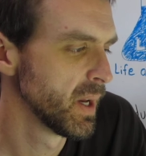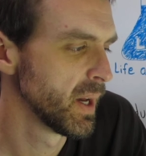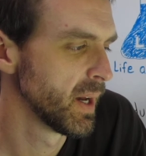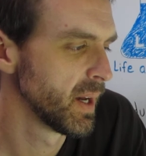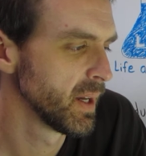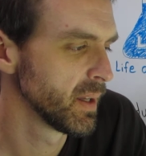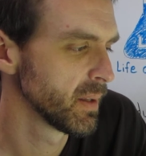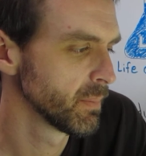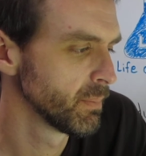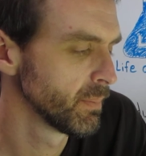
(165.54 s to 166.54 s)
Uh,
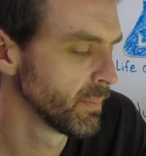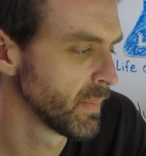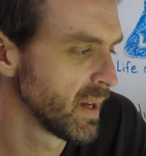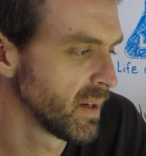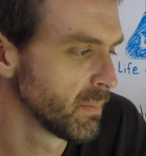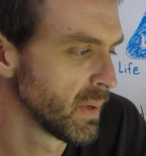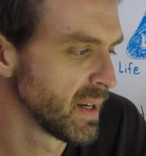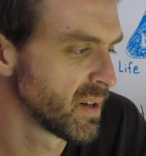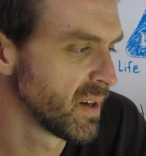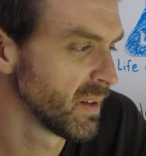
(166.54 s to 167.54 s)
my, my,
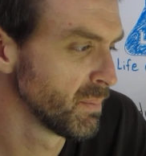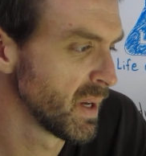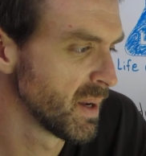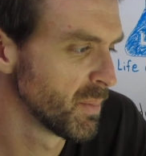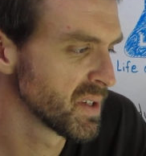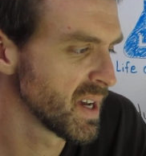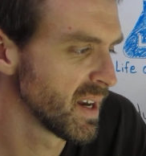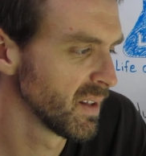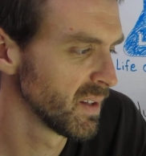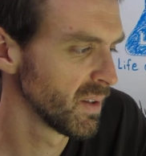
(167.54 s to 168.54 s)
drawing, my numbers got
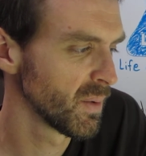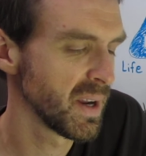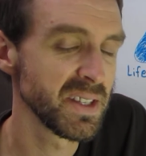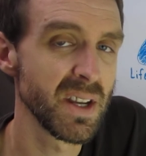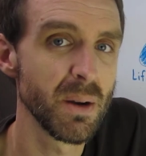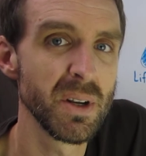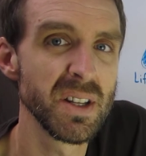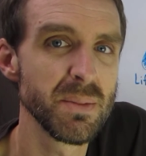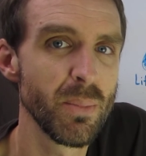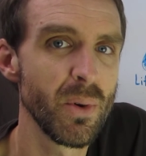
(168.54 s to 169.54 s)
a little erased there, but
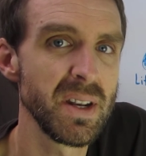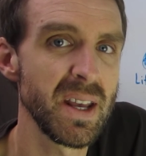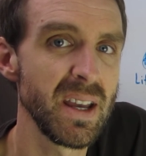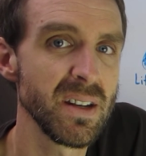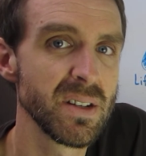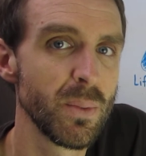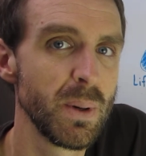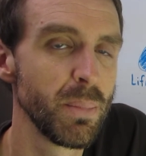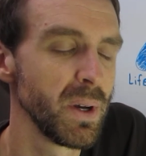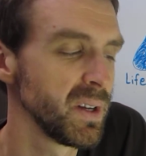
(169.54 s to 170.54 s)
it's 0.8 to
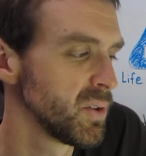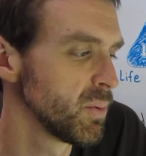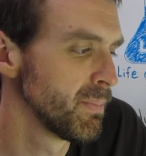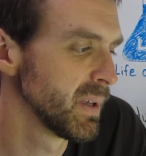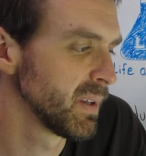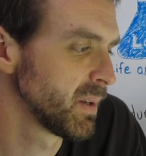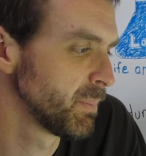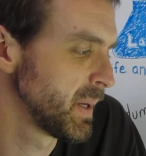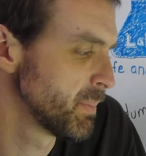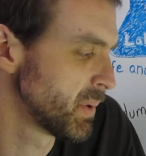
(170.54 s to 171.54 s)
1.2 billion
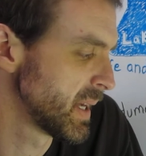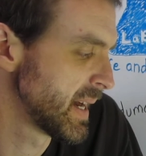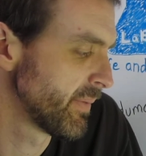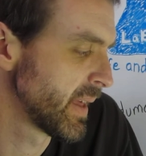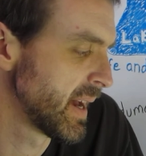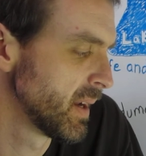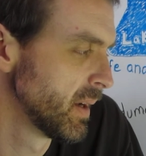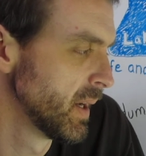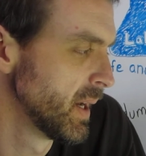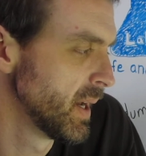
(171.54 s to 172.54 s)
people have that.
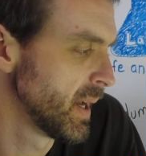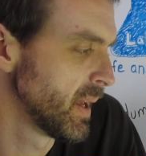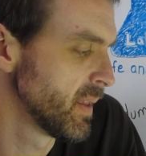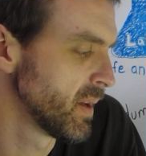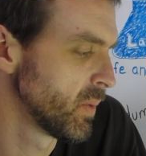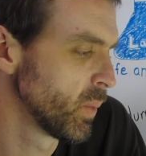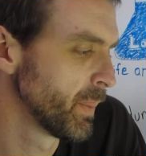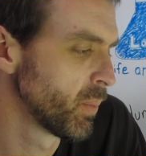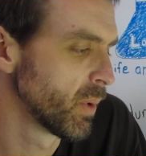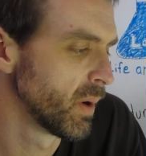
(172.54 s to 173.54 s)
And then
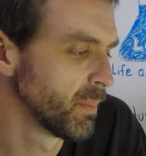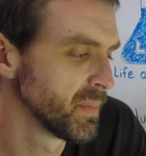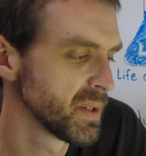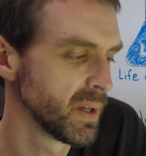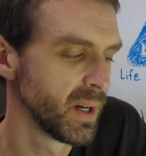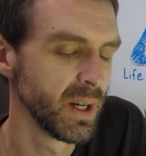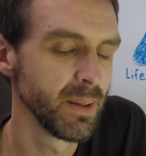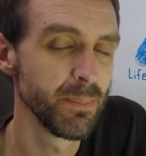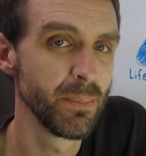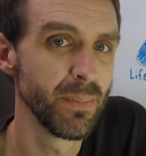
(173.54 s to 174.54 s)
whipworms,
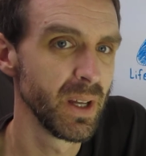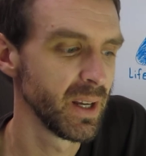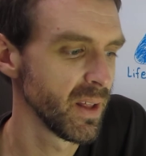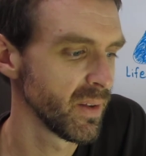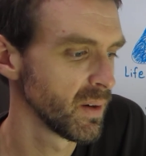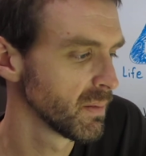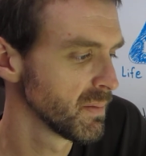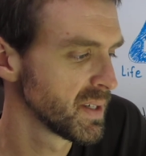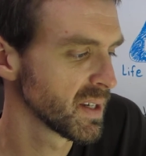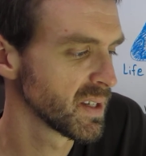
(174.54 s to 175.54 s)
um, another
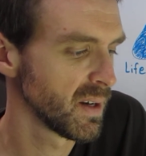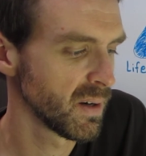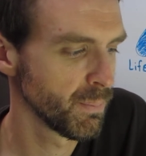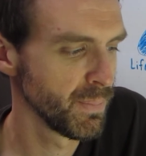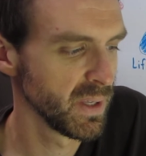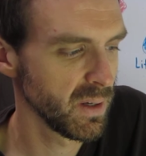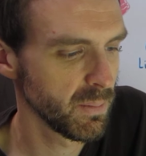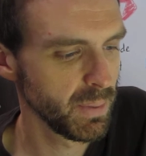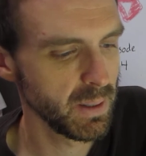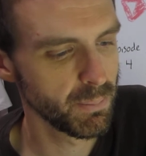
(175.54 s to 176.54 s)
600
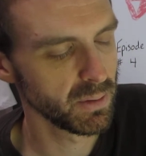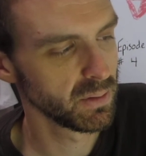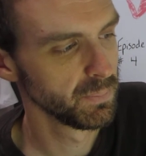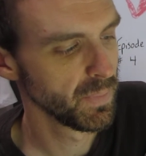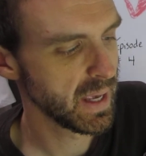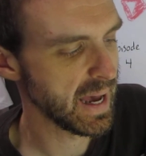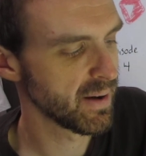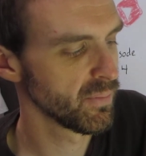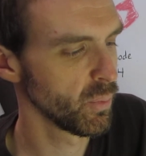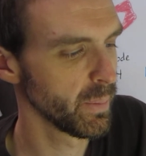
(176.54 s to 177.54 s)
million people
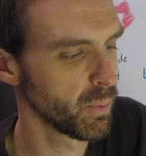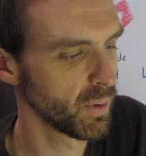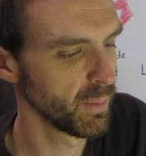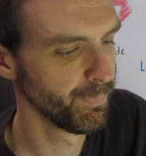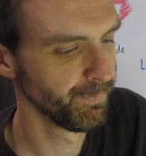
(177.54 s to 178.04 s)
have whipworm.